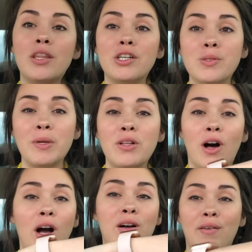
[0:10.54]
there's been a
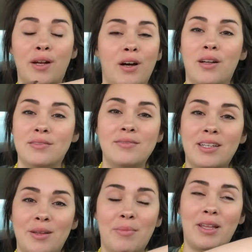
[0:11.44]
lot going on
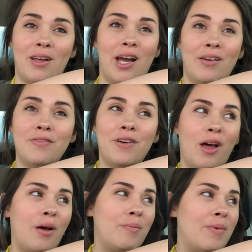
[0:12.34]
in my life,
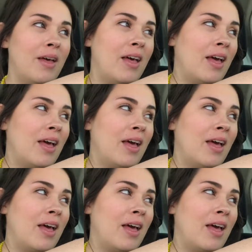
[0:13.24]
some